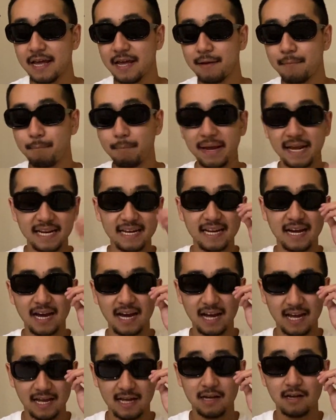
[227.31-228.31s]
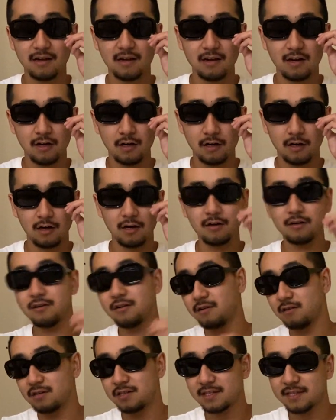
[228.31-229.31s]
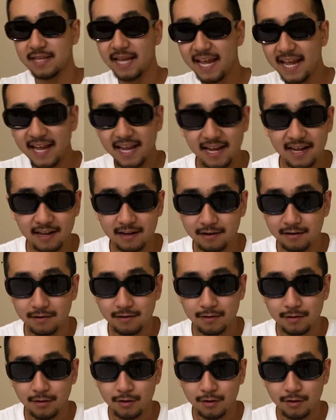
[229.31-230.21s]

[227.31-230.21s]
may not understand